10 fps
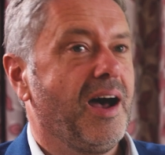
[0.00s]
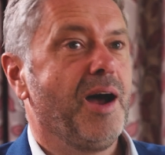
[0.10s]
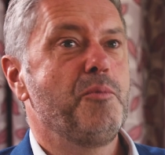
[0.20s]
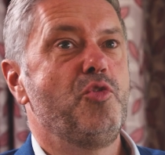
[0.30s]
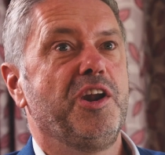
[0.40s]

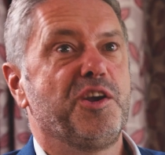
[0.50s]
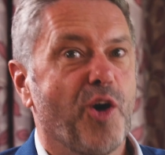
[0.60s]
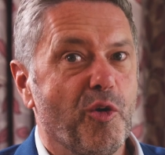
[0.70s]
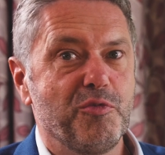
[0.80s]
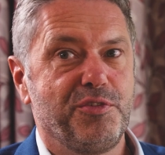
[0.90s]
I'm really
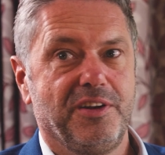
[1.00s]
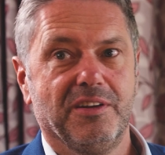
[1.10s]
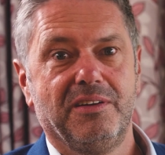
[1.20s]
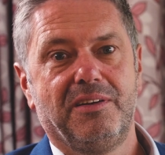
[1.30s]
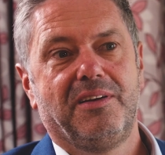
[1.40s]

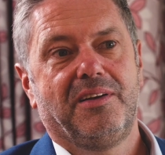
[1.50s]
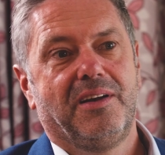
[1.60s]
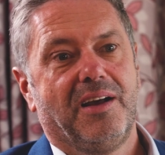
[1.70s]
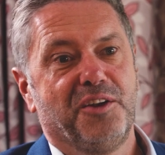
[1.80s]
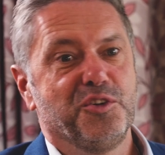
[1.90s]
confident
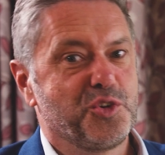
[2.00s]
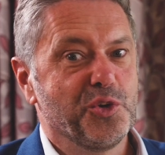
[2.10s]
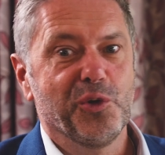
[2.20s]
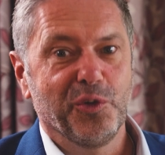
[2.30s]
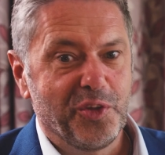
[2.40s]
and
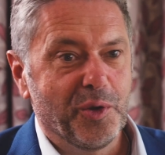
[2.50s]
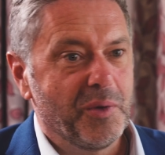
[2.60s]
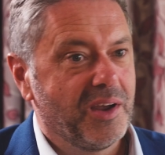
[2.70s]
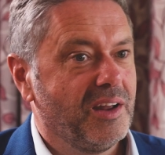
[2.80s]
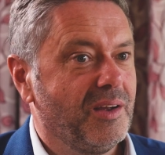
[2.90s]
assured that
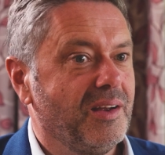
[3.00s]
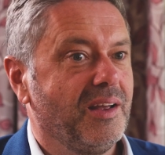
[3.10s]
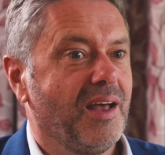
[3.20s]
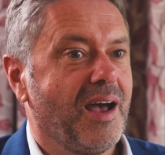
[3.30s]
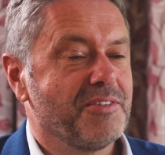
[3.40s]
we're going to
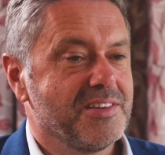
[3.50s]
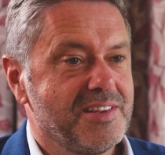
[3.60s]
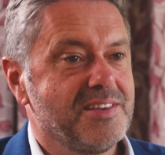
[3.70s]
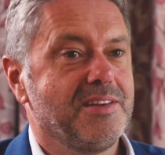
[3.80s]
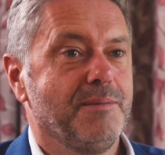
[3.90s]
have a
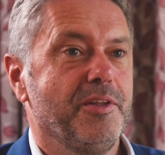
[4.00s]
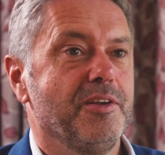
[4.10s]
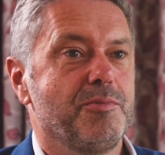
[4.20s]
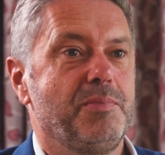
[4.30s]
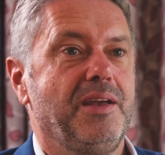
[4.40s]
system
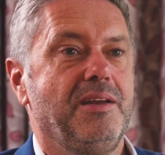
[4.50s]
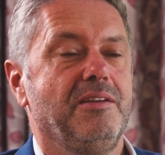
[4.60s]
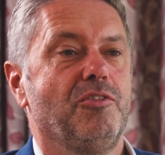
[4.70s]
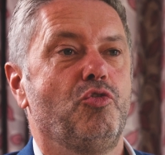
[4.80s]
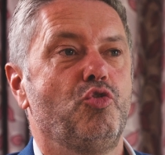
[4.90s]
that's
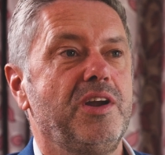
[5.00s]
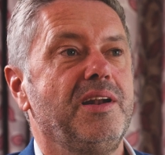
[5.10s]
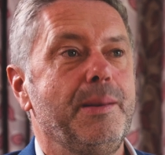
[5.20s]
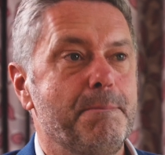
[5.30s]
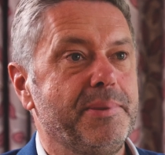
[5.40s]
been
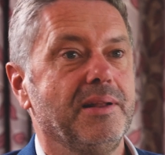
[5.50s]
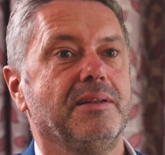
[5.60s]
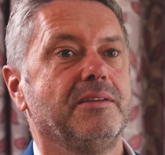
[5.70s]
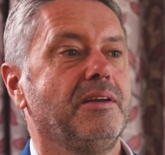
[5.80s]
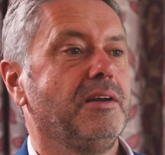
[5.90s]
really
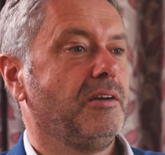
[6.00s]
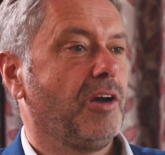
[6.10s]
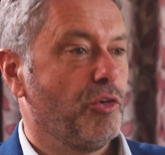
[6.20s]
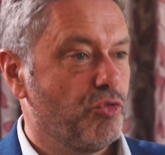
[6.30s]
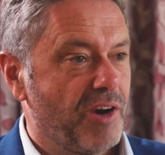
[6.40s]
built
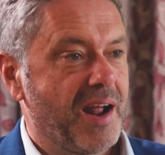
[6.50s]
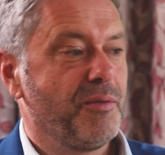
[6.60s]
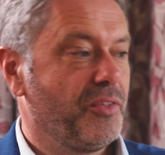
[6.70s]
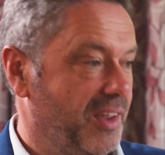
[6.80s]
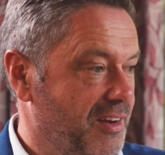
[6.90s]

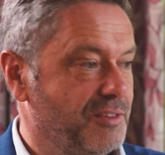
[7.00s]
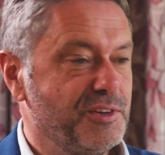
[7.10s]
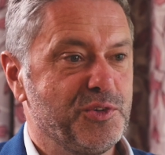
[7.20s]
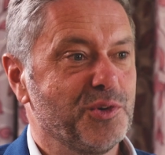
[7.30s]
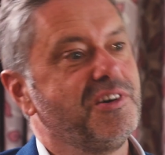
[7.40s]
around the
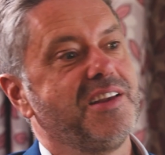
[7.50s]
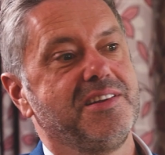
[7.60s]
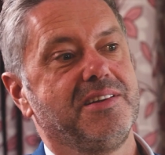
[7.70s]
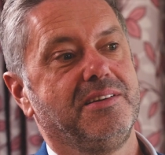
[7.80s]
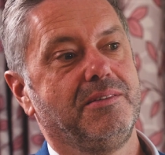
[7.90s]
individual
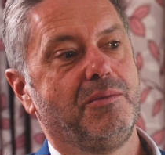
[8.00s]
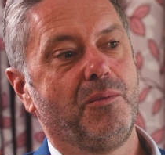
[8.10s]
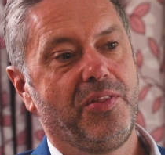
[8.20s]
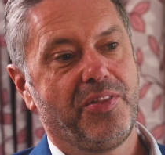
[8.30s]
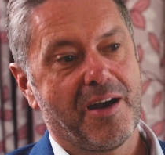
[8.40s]
resident
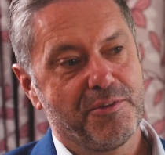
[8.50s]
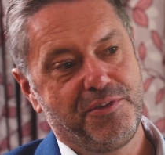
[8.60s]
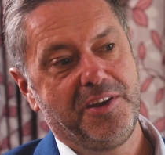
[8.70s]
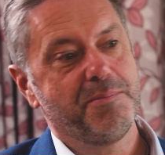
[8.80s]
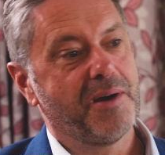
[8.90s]
with that
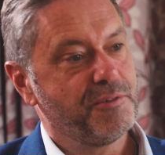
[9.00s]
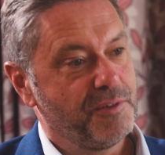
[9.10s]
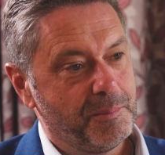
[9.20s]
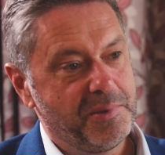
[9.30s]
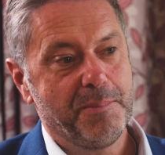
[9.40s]
feedback
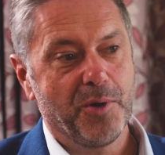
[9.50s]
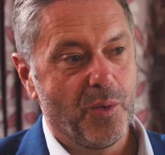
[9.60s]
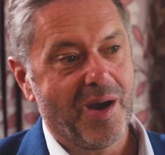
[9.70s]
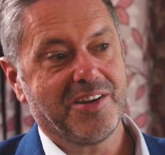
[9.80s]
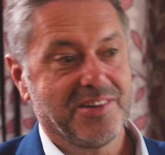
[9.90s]
from the people
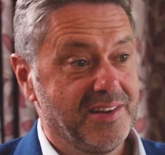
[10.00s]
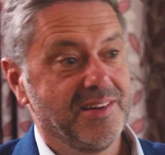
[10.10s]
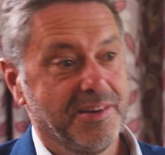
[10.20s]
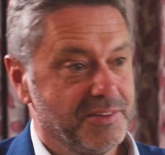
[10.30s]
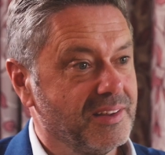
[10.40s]
who actually
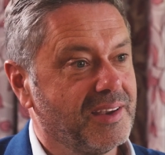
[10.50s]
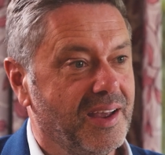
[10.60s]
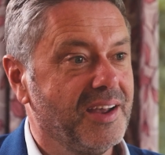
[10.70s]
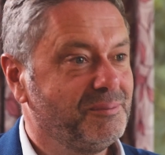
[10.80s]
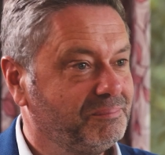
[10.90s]
deliver the
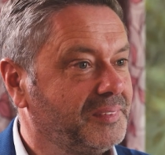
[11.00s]
care.